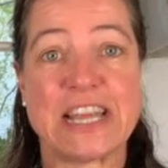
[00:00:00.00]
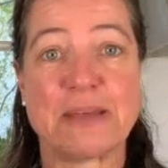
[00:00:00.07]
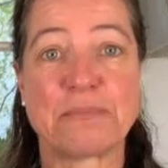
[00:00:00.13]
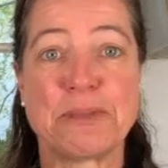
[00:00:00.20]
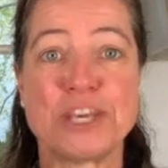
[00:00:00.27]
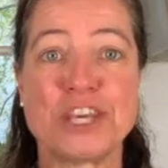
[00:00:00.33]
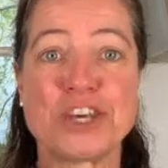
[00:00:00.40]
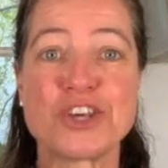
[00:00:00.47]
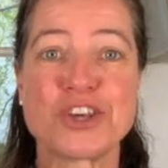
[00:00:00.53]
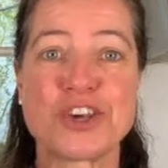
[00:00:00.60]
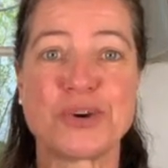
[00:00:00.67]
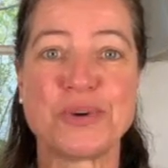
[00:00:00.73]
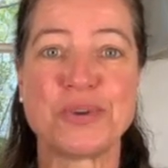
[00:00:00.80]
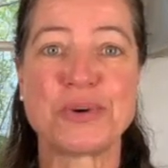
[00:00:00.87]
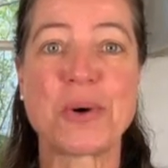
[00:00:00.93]
Let me
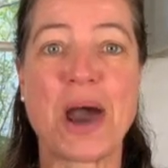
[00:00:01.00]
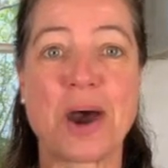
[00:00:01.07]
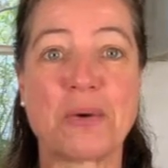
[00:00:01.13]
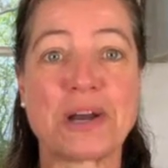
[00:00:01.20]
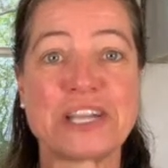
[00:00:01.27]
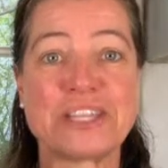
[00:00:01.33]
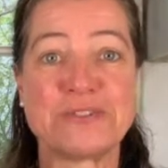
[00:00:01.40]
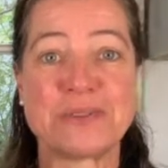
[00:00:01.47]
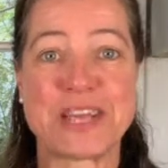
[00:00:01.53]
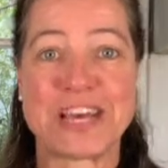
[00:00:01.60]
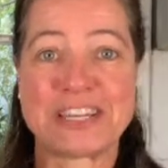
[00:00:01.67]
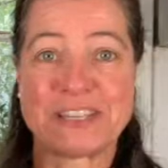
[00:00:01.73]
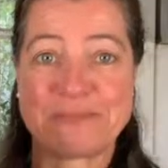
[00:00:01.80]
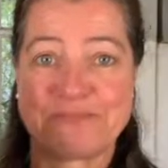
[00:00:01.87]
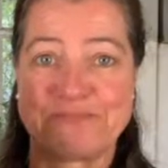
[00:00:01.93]
show you how I do that.